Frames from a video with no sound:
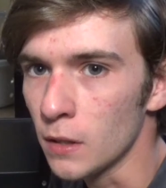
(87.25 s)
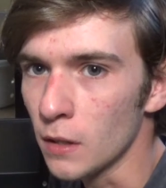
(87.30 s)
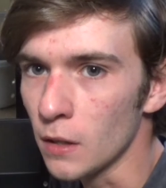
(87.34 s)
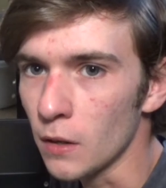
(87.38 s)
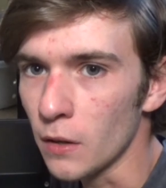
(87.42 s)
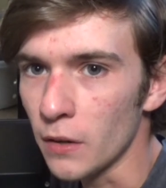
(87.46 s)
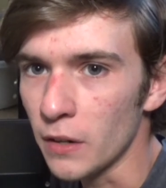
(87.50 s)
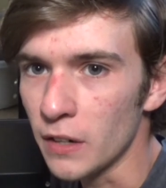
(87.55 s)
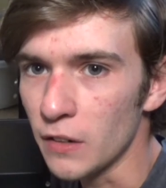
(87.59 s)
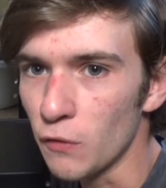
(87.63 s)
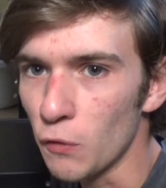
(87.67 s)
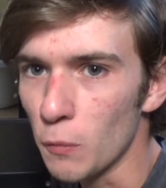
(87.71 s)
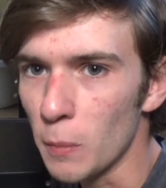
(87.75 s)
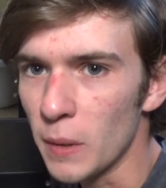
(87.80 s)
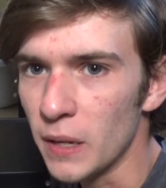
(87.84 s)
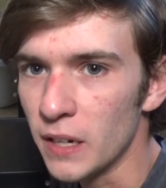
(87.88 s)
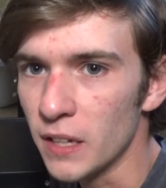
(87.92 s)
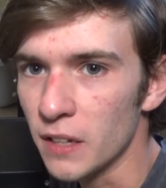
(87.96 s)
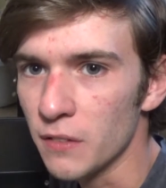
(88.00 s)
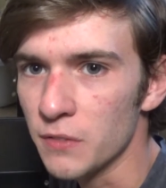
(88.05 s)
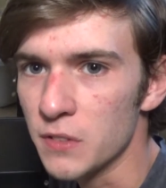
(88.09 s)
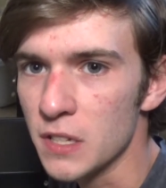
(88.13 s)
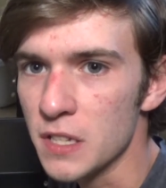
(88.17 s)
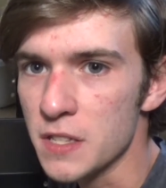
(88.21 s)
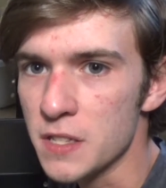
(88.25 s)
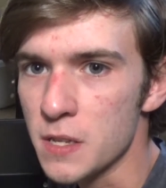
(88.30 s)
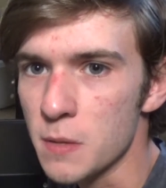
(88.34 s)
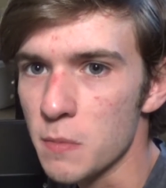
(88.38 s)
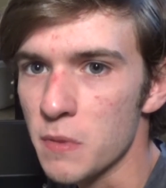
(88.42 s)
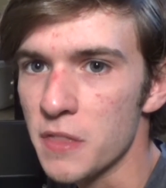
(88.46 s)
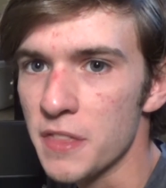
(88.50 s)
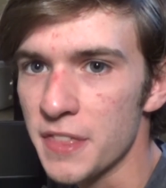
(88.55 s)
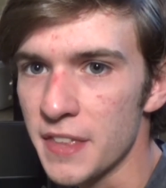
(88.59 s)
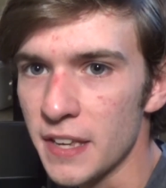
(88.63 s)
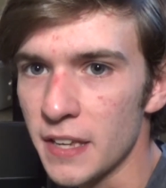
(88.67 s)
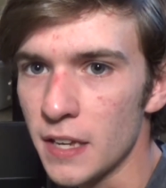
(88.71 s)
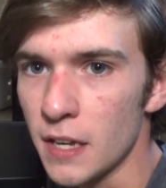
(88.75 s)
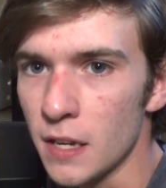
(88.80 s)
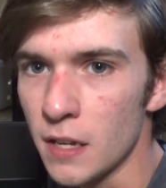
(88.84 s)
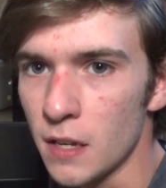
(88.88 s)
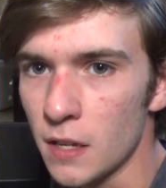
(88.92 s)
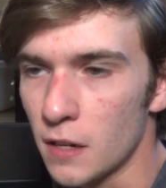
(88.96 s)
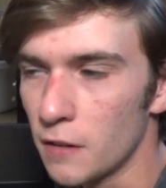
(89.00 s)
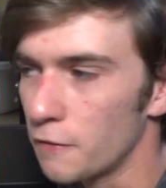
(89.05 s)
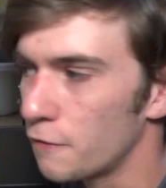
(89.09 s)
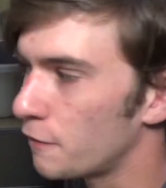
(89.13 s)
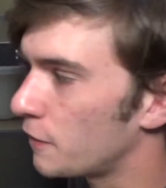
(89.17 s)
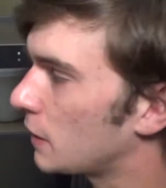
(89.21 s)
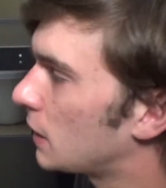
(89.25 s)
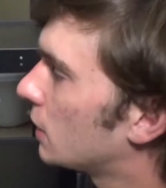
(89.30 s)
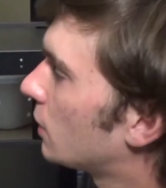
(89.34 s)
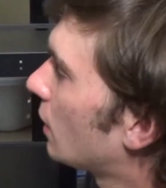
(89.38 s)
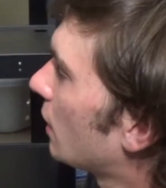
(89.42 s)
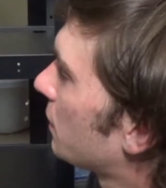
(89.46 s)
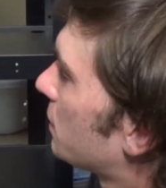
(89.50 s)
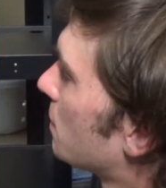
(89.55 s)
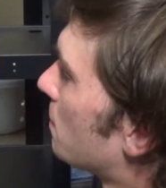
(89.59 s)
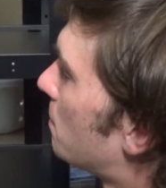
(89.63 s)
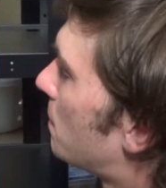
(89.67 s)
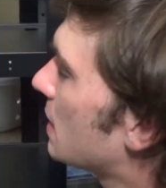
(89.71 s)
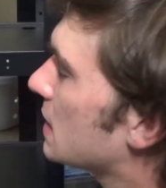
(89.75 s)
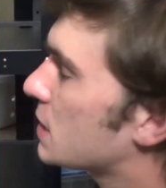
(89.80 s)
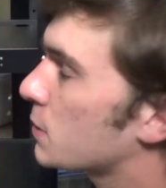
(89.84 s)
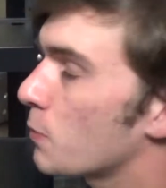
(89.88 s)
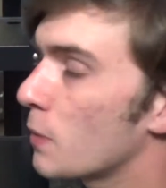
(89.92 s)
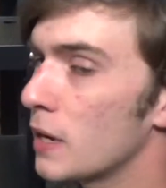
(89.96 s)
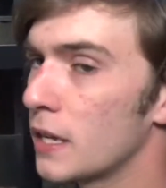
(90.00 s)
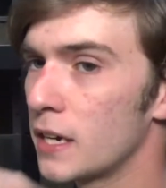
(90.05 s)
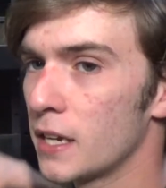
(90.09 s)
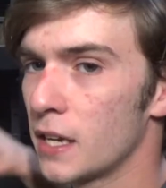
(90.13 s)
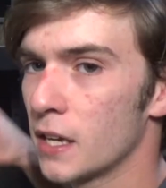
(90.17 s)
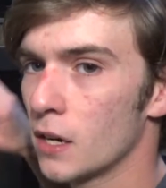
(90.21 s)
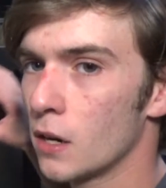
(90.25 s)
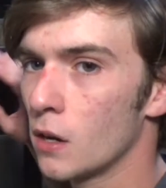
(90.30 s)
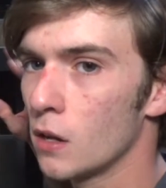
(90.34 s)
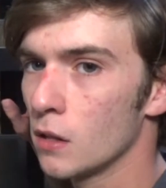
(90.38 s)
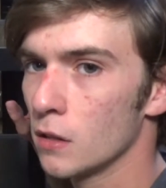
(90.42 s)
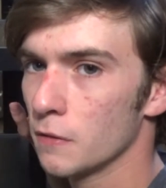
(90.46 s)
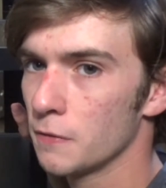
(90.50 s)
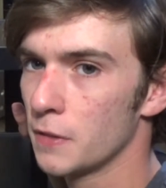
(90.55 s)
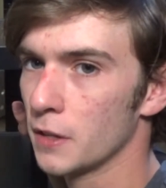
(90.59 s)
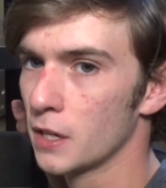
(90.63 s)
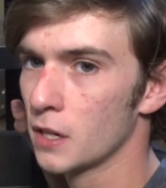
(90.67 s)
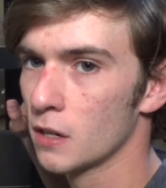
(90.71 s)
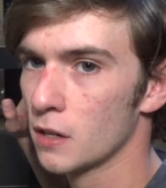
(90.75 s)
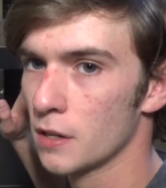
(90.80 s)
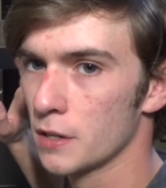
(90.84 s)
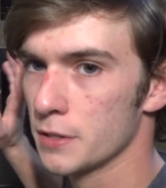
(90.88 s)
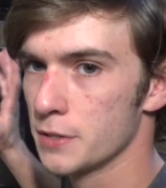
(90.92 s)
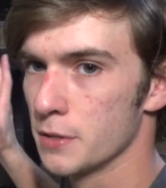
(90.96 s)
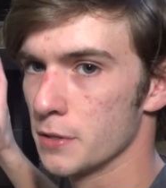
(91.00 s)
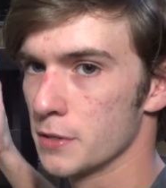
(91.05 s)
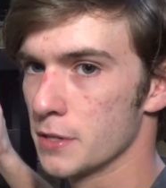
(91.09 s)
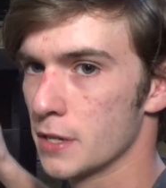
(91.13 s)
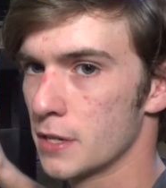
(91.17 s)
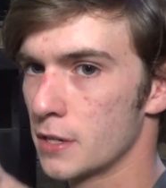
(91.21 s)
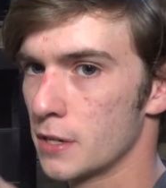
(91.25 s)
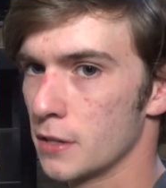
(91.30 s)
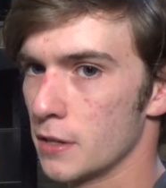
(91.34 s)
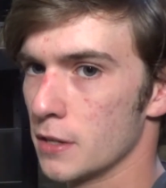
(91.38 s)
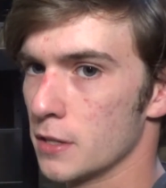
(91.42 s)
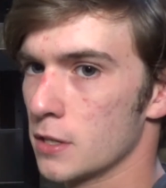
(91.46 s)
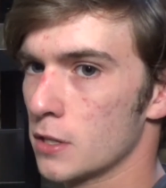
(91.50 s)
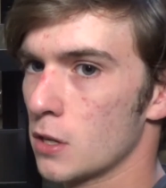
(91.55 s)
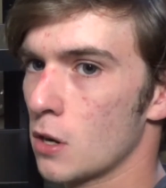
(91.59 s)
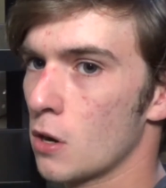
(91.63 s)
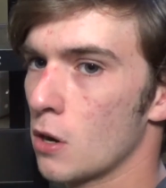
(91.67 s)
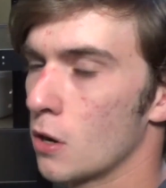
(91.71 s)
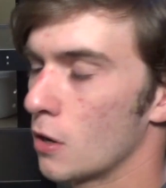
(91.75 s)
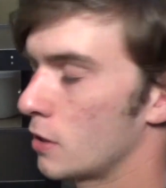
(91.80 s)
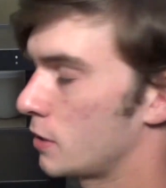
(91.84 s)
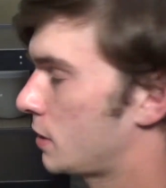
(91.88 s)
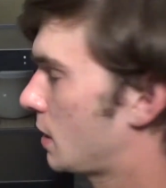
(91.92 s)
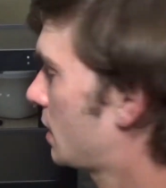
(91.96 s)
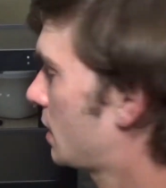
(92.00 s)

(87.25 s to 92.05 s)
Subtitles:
Alright everybody, I've done some thinking and I've figured out the best way to get all of the consoles onto this cart.